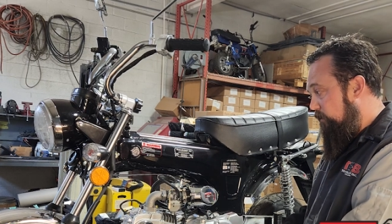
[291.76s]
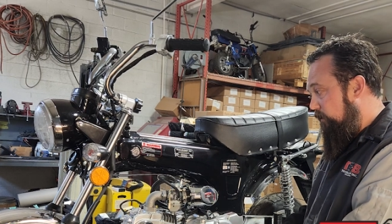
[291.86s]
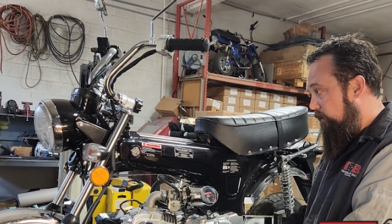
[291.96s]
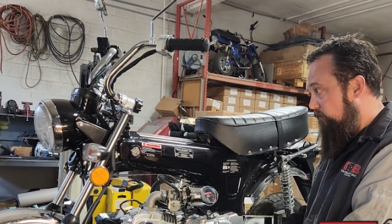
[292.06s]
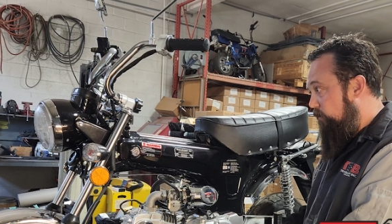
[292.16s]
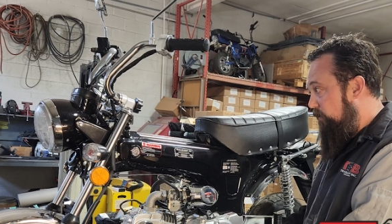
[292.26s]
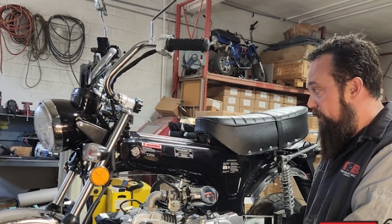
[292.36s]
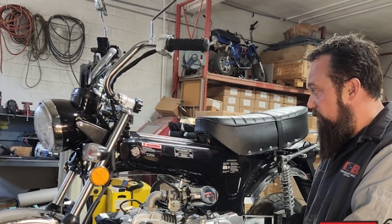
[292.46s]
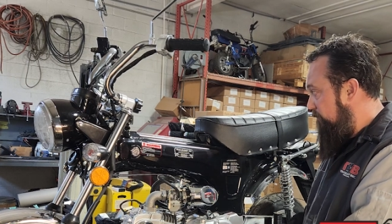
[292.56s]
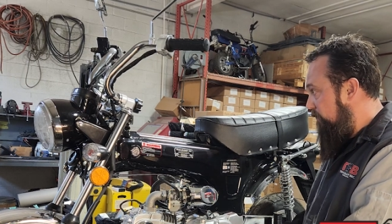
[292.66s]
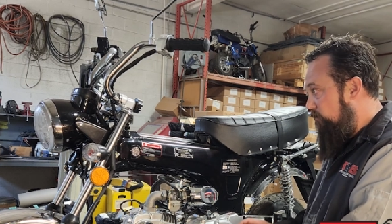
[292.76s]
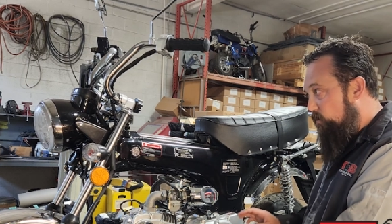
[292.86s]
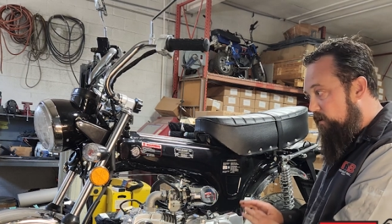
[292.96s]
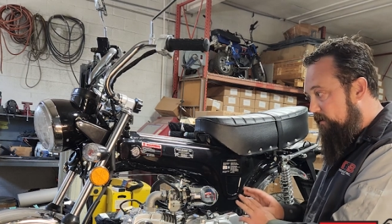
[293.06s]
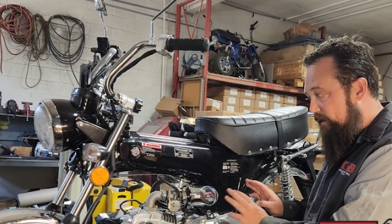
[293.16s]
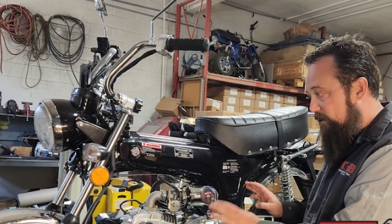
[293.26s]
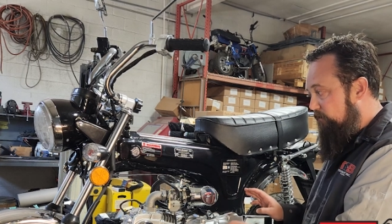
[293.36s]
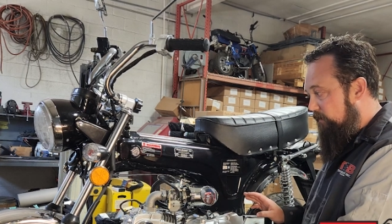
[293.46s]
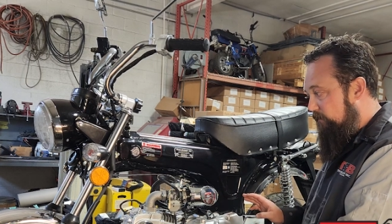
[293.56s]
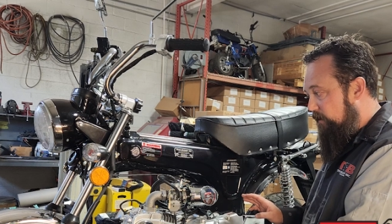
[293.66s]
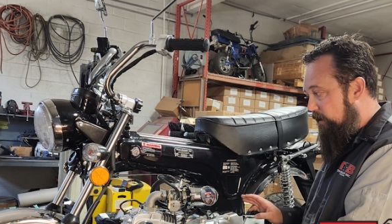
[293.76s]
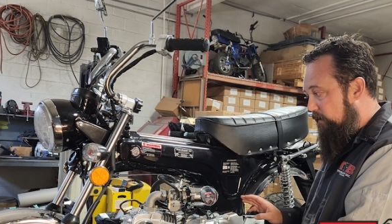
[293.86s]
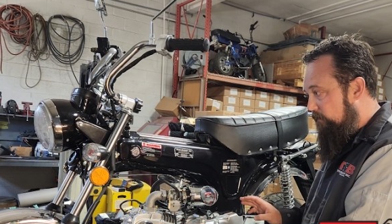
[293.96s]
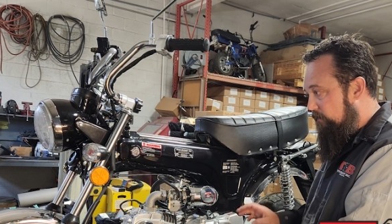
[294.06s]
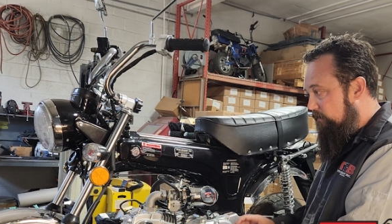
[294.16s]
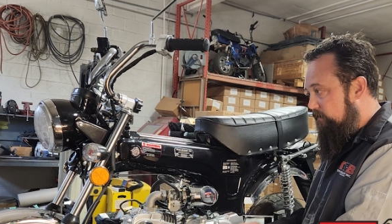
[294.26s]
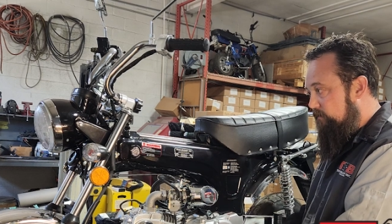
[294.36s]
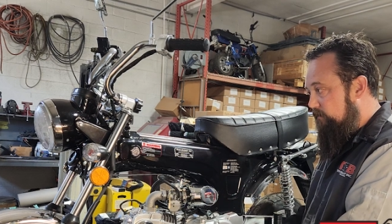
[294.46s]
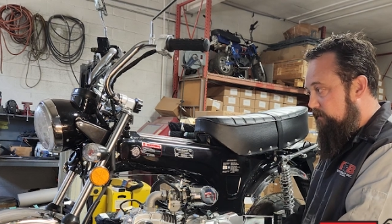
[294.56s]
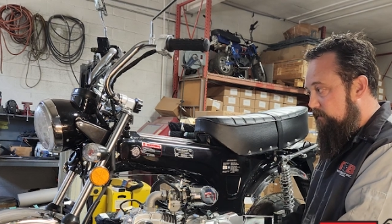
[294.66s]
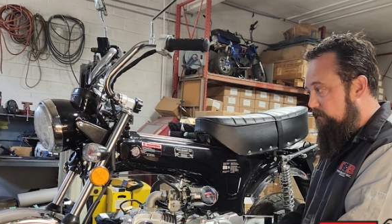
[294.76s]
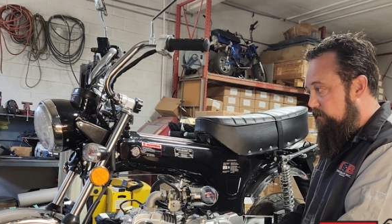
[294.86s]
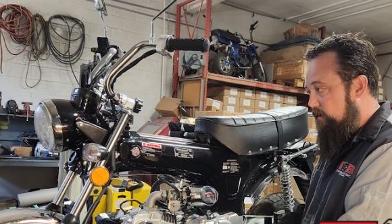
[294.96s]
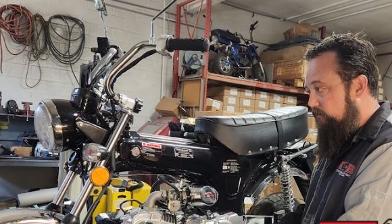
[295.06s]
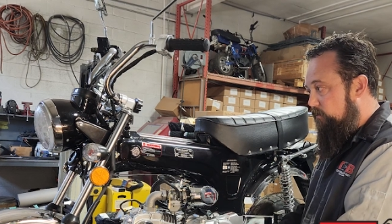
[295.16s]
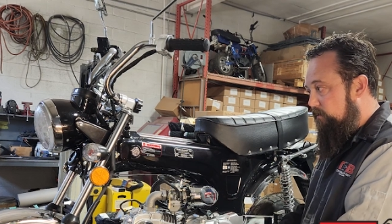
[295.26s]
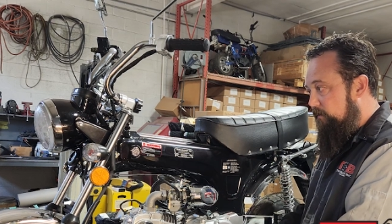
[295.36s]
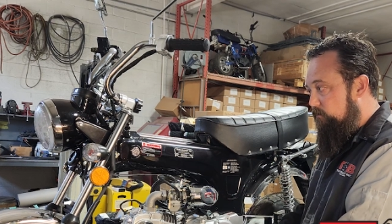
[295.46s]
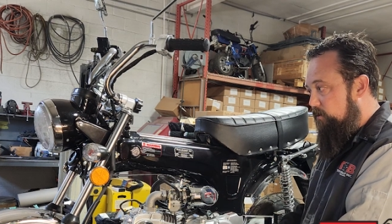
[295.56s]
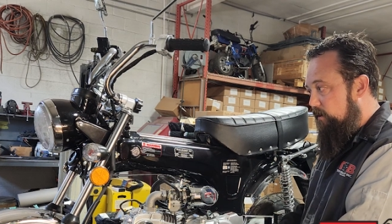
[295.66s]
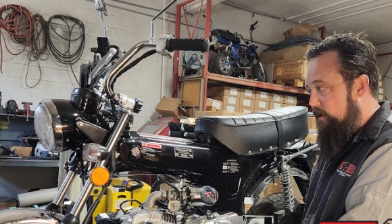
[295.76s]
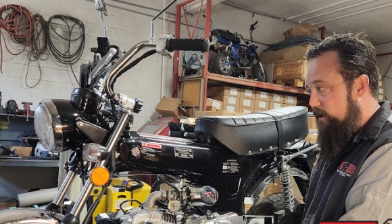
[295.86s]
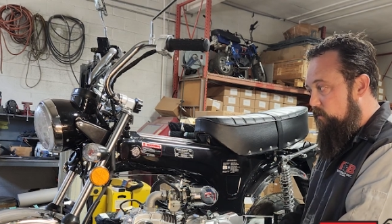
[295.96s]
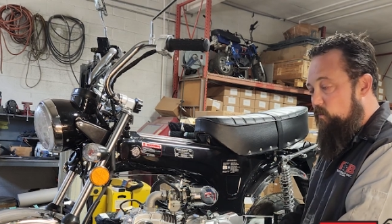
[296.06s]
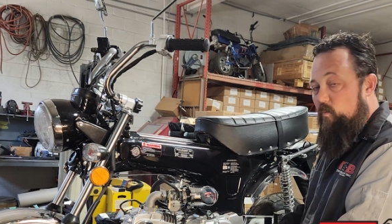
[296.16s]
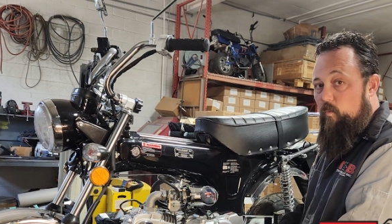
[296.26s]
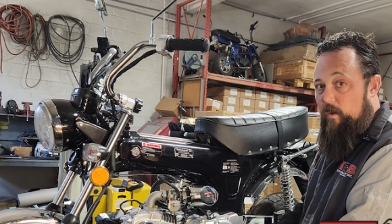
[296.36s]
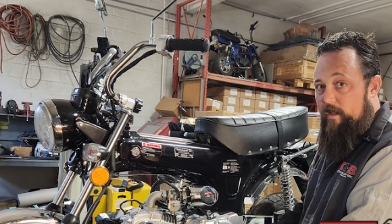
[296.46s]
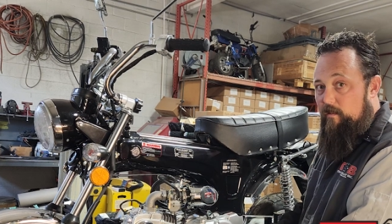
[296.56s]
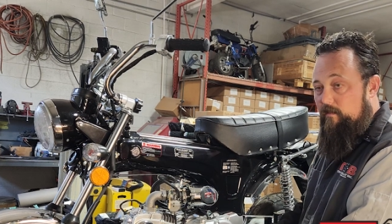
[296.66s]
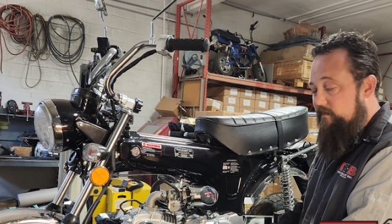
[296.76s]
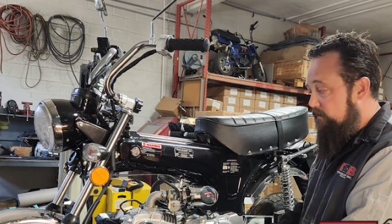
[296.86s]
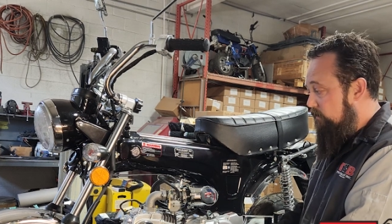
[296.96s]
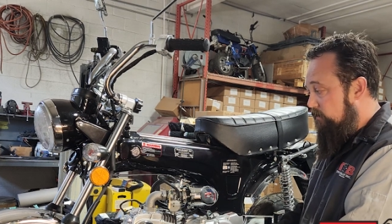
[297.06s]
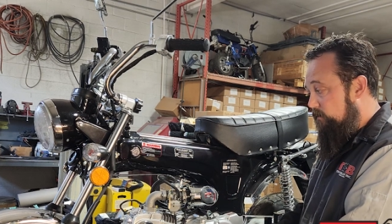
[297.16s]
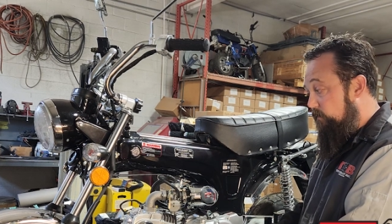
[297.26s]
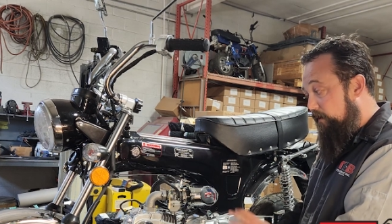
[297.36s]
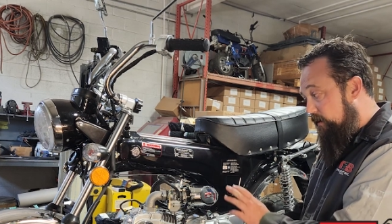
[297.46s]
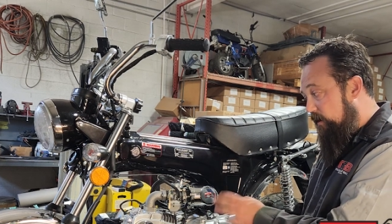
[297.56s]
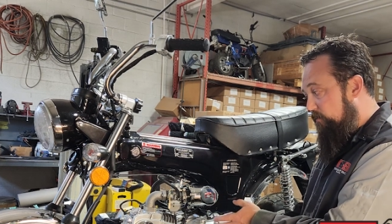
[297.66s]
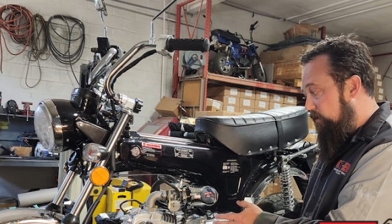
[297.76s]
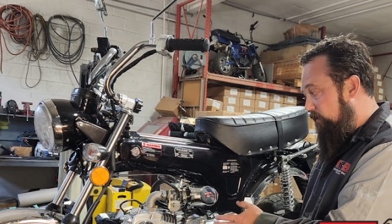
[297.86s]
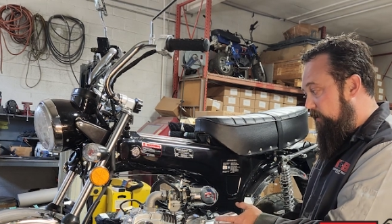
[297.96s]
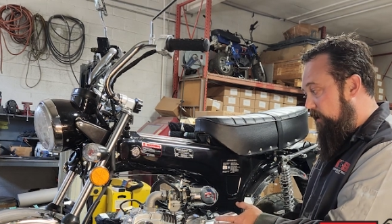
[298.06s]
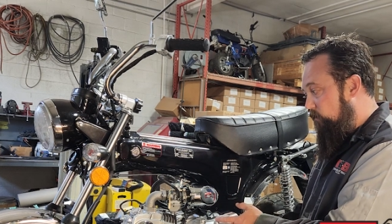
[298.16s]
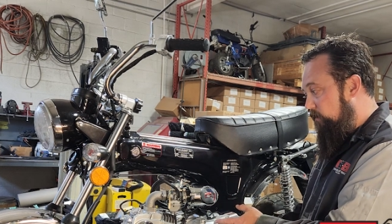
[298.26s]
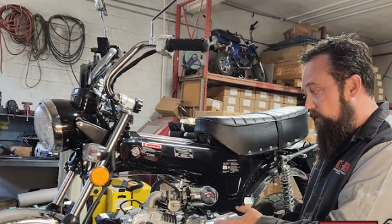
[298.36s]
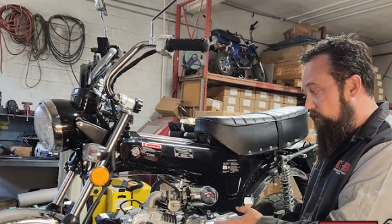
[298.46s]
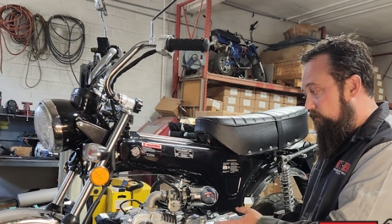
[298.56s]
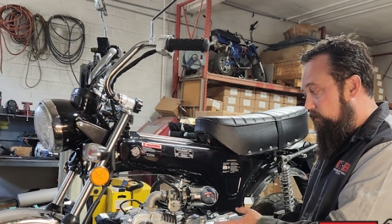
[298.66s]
And every bike that I've ever worked on with these guys, it's never really run out well with the carburetor that came with it.